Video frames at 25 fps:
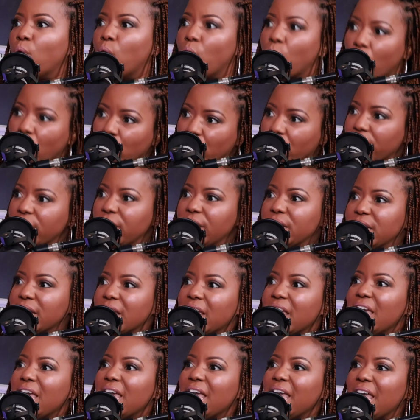boring.
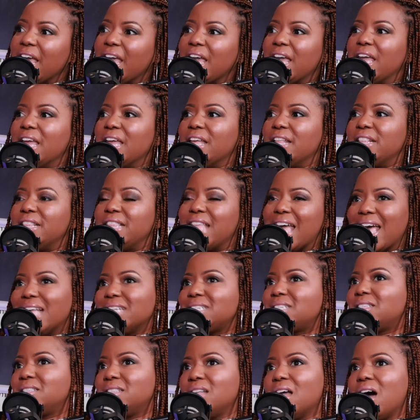And
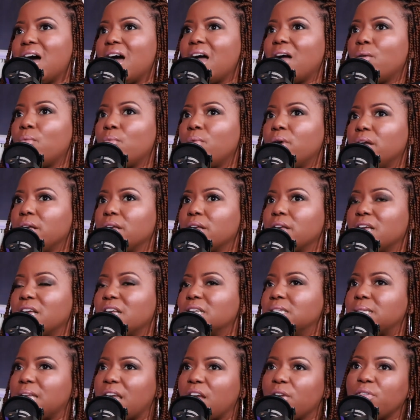that's not what,
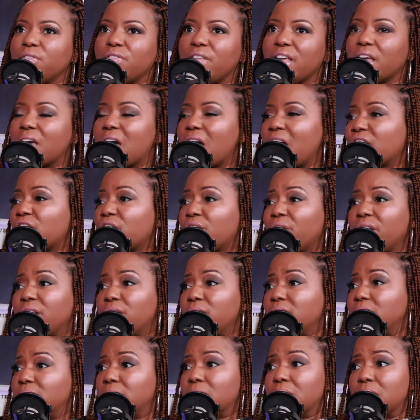because everything God
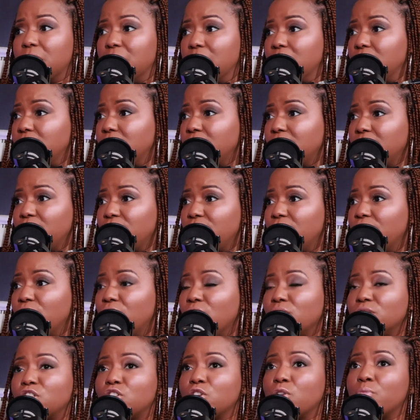created is good, you
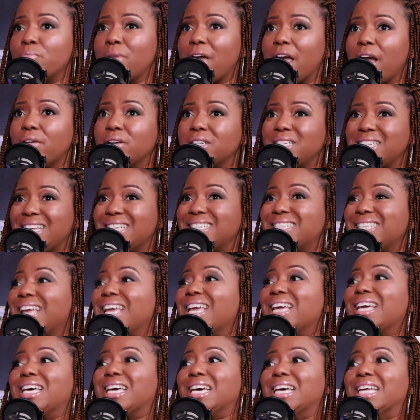know, so marriage is
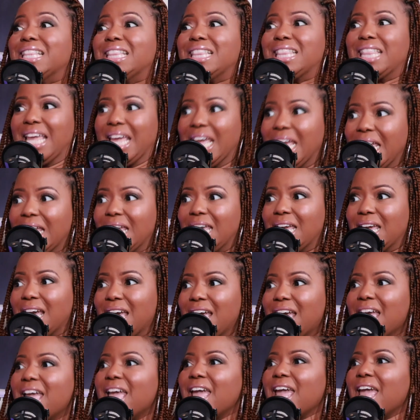a good thing.
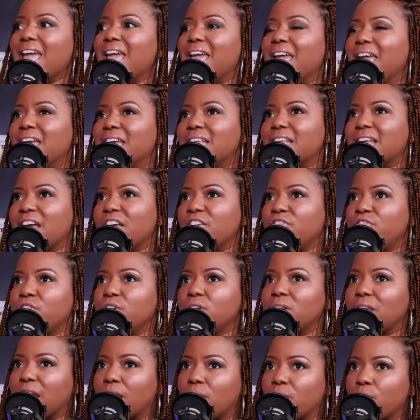And I
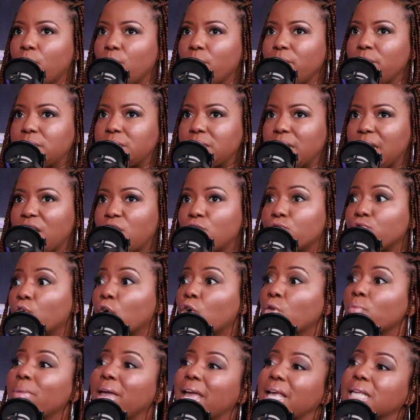feel like when we take
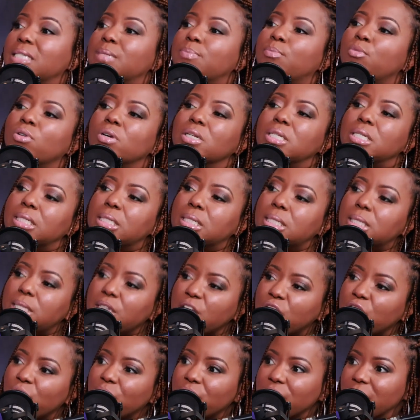romance more
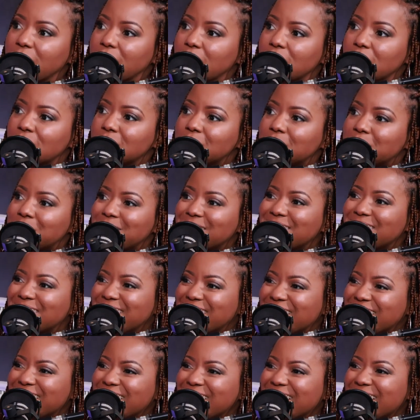serious,
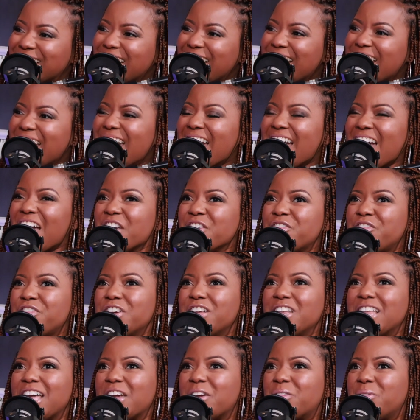I
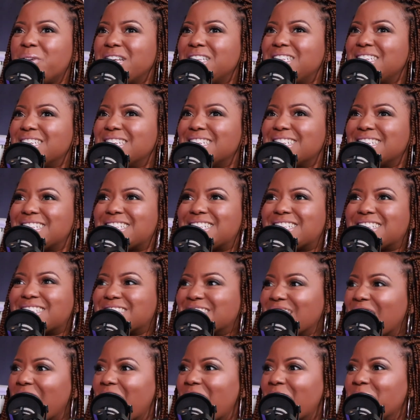feel like we just
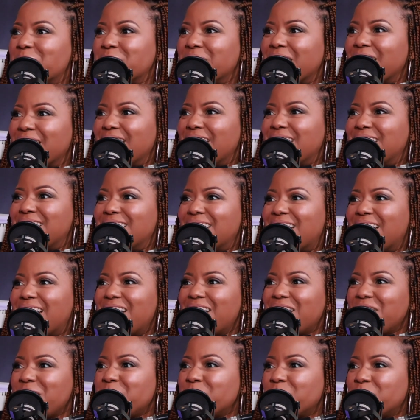stop in the
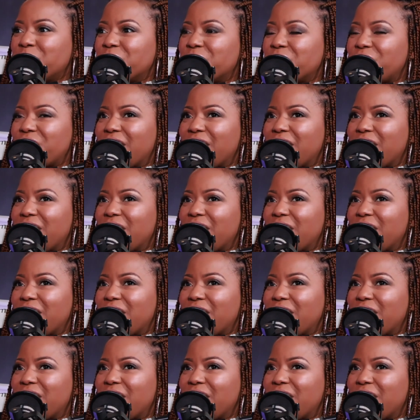honeymoon